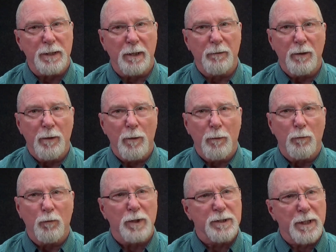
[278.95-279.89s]
So
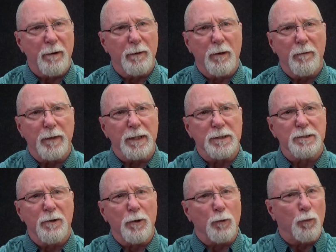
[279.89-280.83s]
what's going on there?
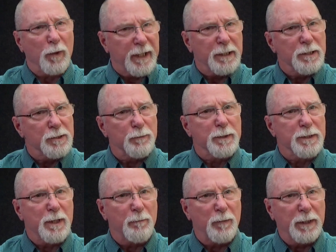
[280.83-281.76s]
It's not a weakness
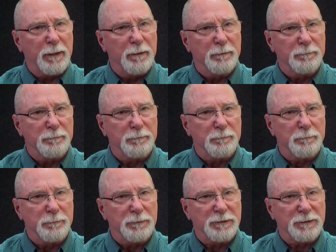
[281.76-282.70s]
with someone.
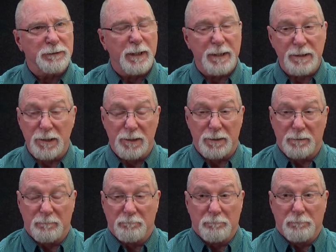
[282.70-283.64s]
No. It's just